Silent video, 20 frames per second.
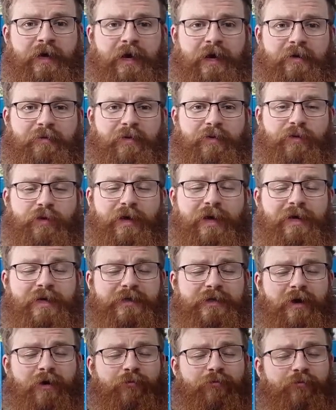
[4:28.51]
Uh,
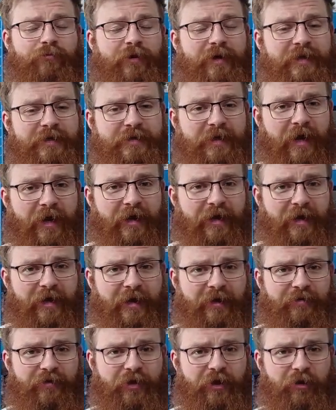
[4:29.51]
these are
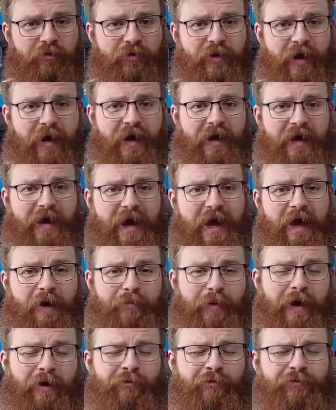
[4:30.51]
retailing in the U K at
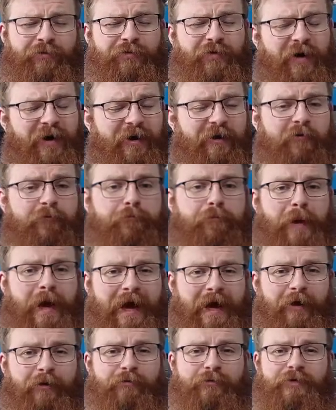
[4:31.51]
about five
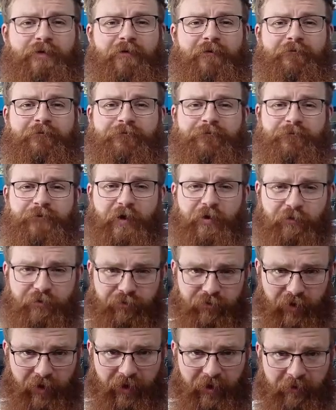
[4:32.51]
pounds
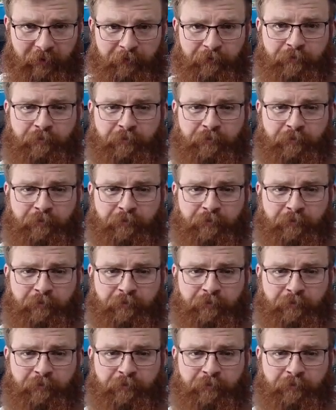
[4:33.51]
fifty.